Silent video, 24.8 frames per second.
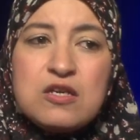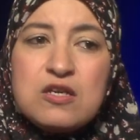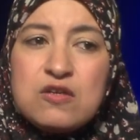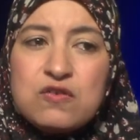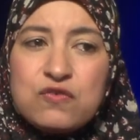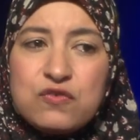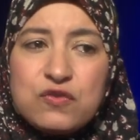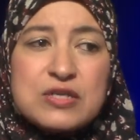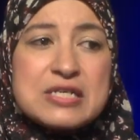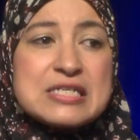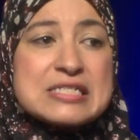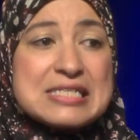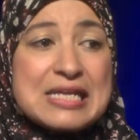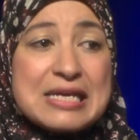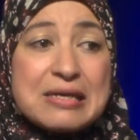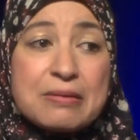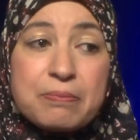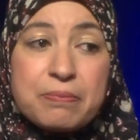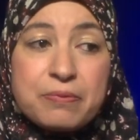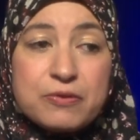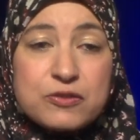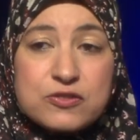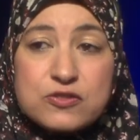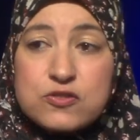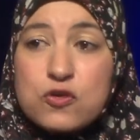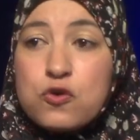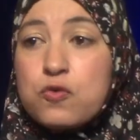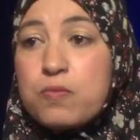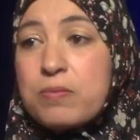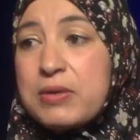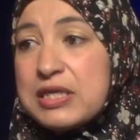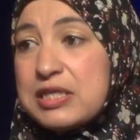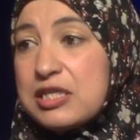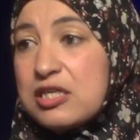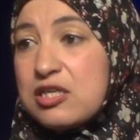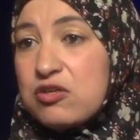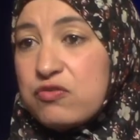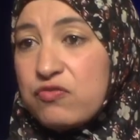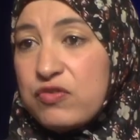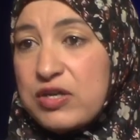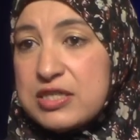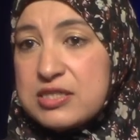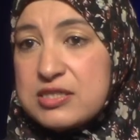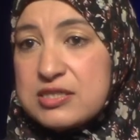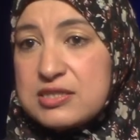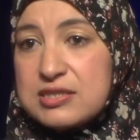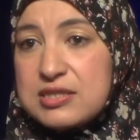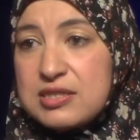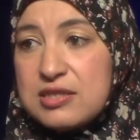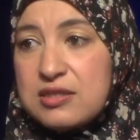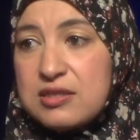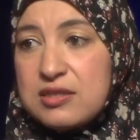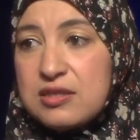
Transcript: For example, so many of us